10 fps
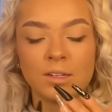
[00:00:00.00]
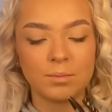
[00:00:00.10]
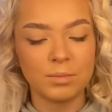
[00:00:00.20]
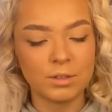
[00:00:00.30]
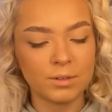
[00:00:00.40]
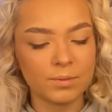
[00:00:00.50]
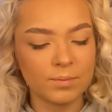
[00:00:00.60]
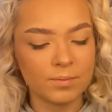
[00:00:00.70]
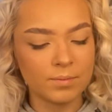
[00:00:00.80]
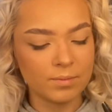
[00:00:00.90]
But
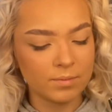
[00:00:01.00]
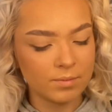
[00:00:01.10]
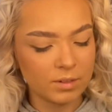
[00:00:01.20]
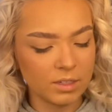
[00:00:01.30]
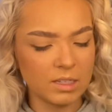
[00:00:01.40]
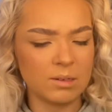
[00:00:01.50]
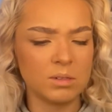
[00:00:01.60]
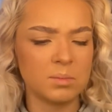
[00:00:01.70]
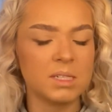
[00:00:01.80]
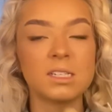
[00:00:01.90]
although that one's
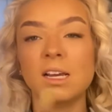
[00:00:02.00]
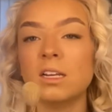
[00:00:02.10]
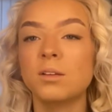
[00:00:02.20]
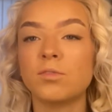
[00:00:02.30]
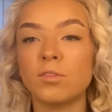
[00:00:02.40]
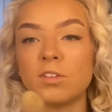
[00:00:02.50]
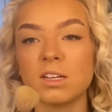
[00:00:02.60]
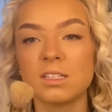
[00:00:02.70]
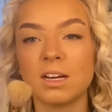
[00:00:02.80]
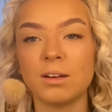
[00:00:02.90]
a bit stained from
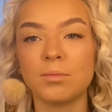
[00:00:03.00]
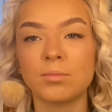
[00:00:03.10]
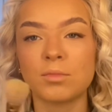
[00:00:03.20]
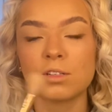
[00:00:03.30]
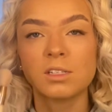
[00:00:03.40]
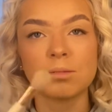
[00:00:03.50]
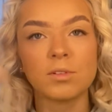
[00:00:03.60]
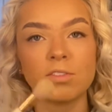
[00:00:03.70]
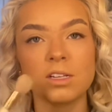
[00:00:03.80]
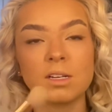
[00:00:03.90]
fake tan because it's in my
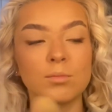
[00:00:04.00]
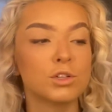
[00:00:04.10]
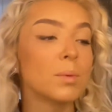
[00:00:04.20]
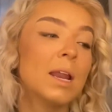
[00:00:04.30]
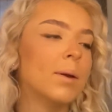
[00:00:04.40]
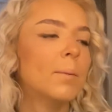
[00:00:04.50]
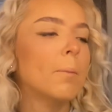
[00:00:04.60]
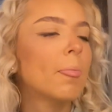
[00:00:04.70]
fake tan brush but anyway